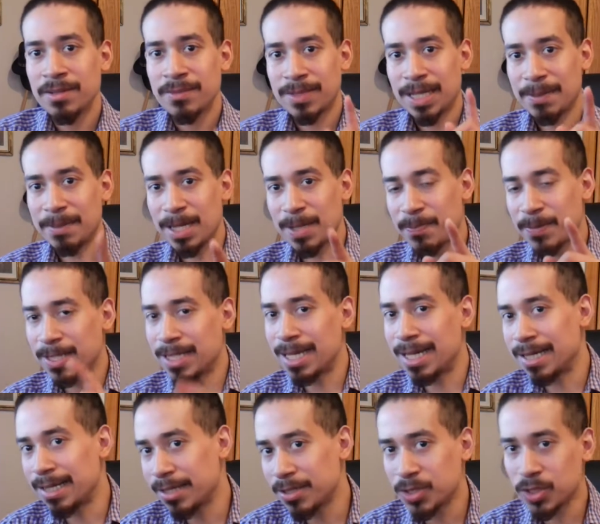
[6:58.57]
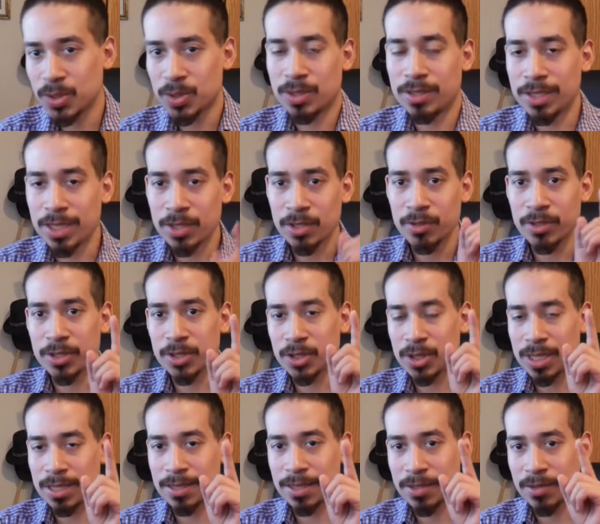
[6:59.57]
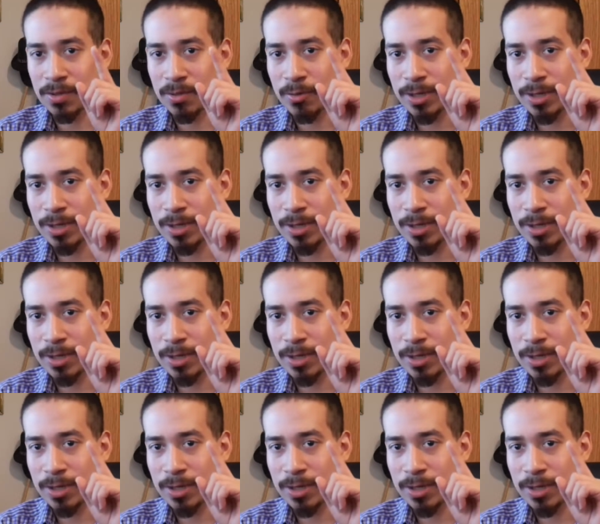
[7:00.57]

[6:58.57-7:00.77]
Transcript: That might be that issue. Another issue, another